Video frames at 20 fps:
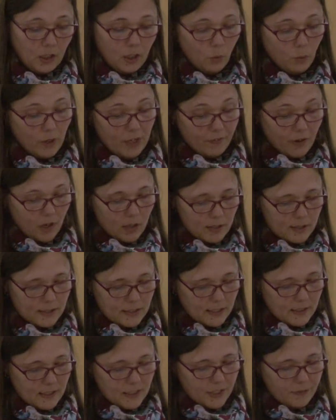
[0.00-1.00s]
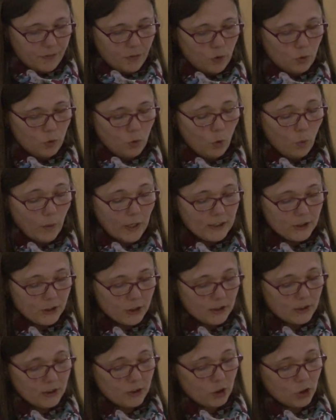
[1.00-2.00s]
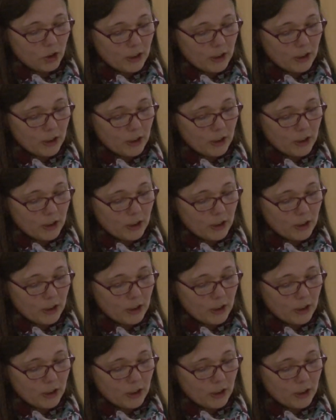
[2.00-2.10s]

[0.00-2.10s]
a way of asking the difficult questions,